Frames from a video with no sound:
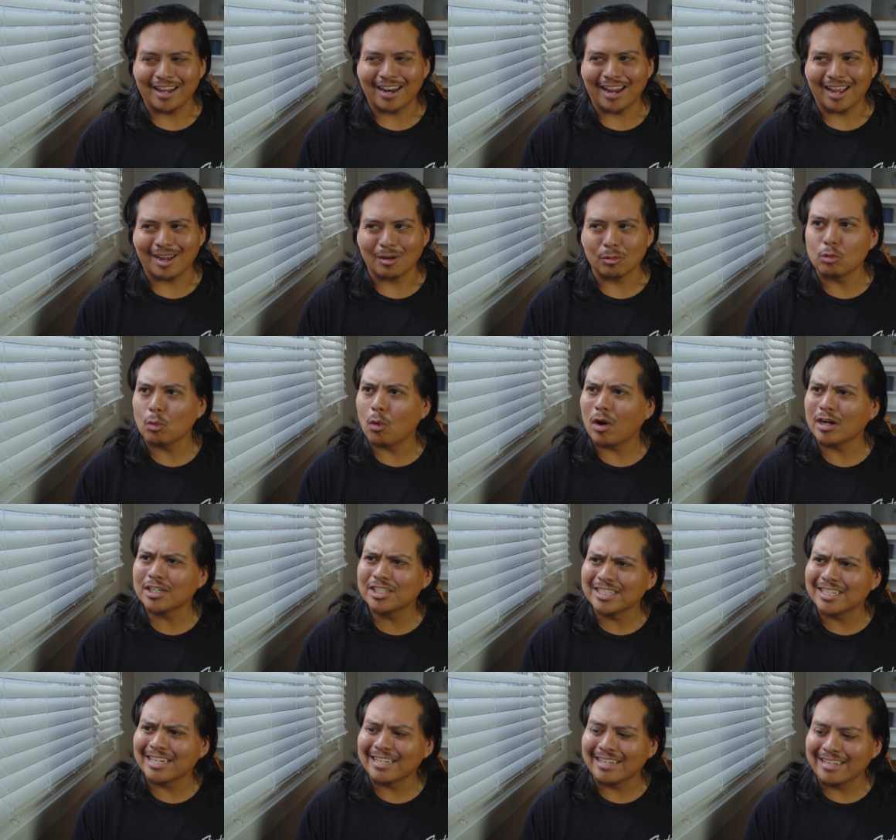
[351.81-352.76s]
and I
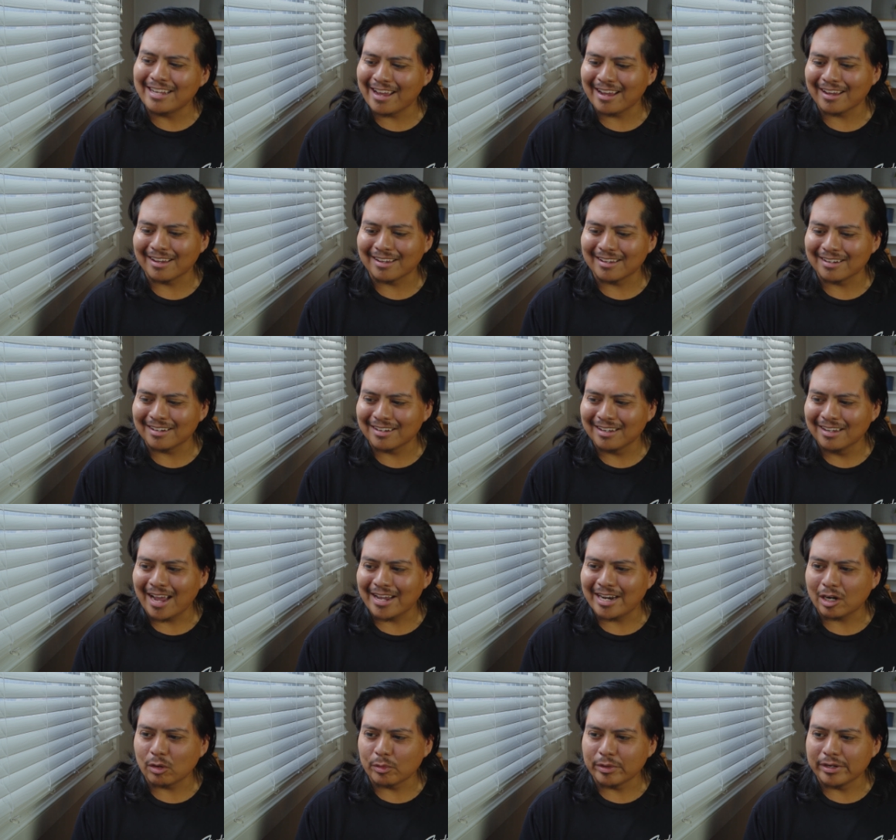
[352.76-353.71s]
watched it again
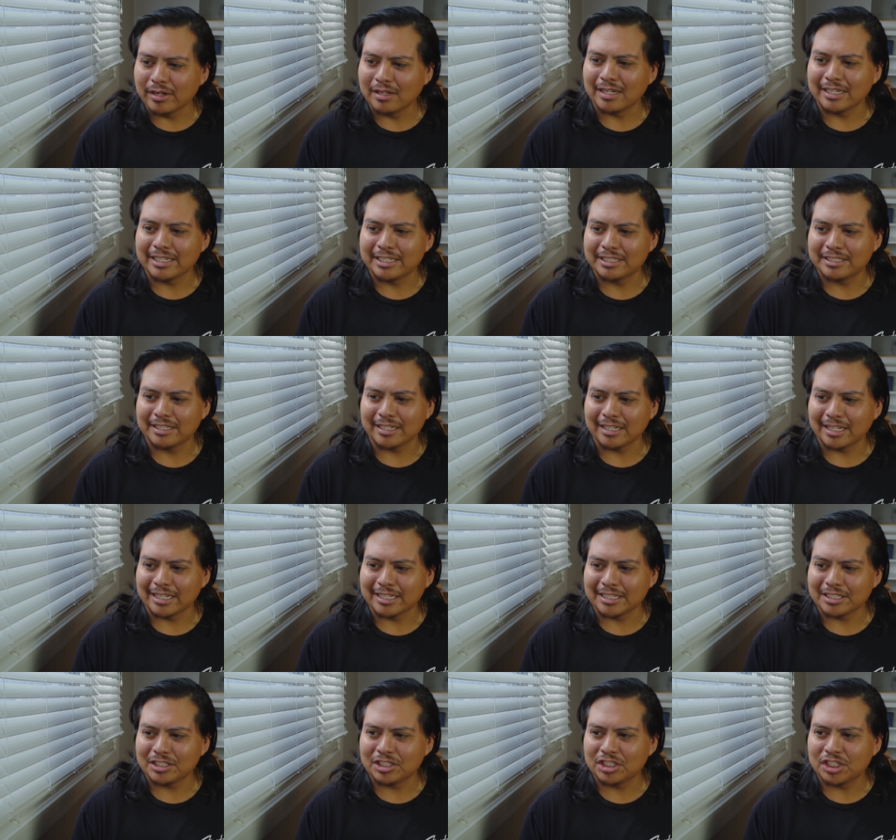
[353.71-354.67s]
and I realized that
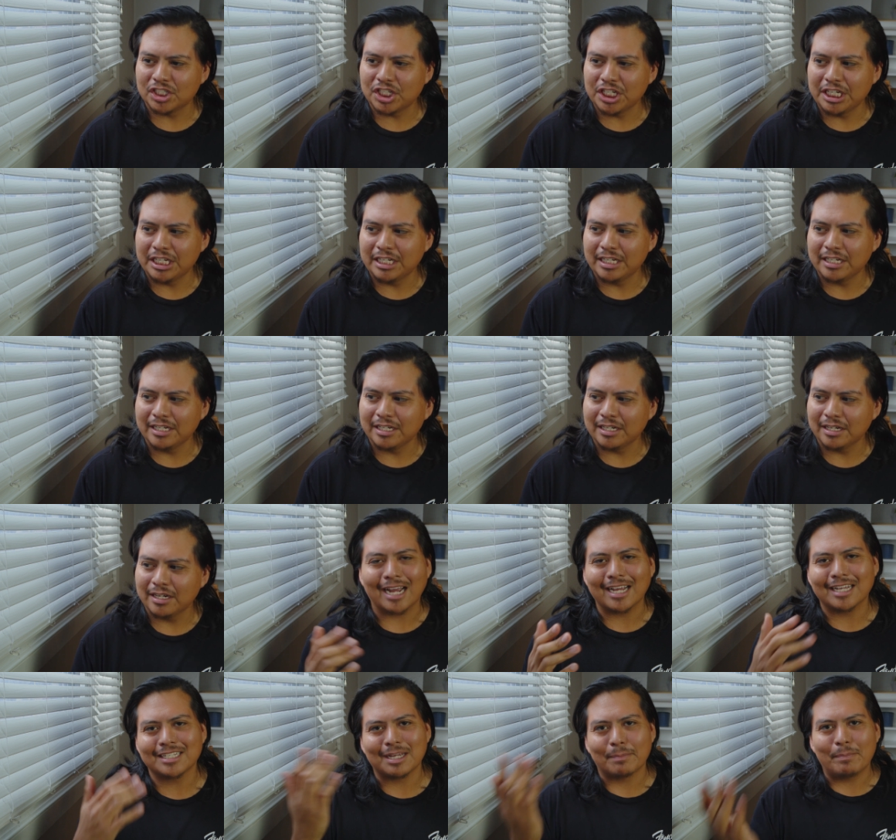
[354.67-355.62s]
like
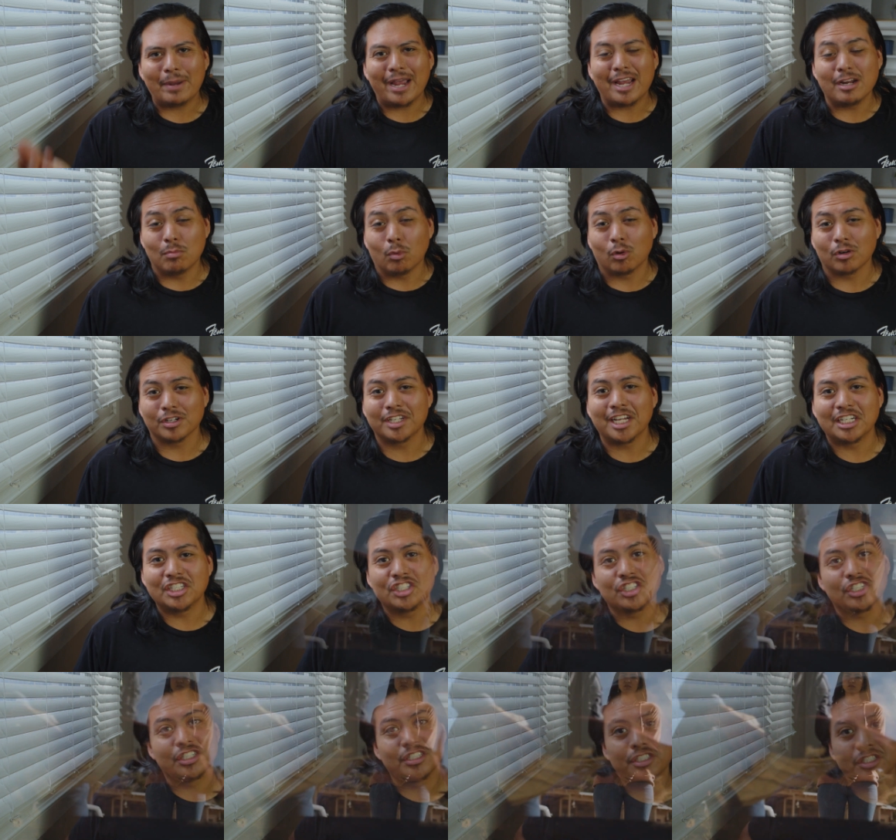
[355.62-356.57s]
I paid more
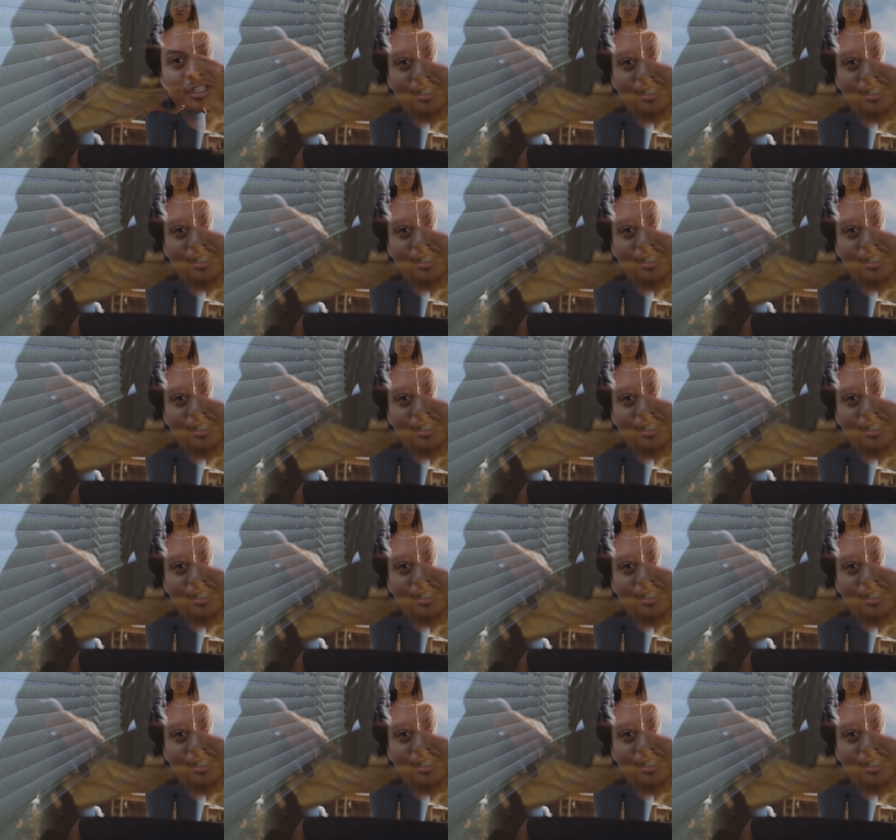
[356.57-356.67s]
attention